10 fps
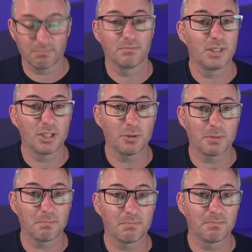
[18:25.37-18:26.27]
you do
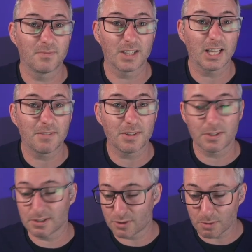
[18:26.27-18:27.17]
it for the love of
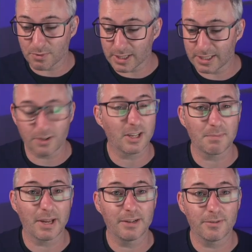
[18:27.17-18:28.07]
the job, really. You don't get
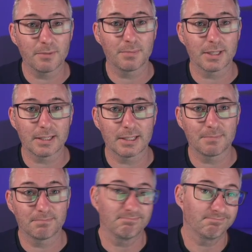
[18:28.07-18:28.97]
paid for it, but
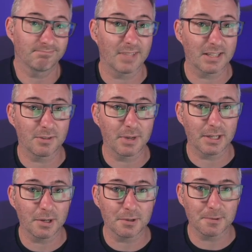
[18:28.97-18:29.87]
that's the way it
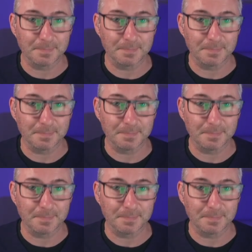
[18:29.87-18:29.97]
goes.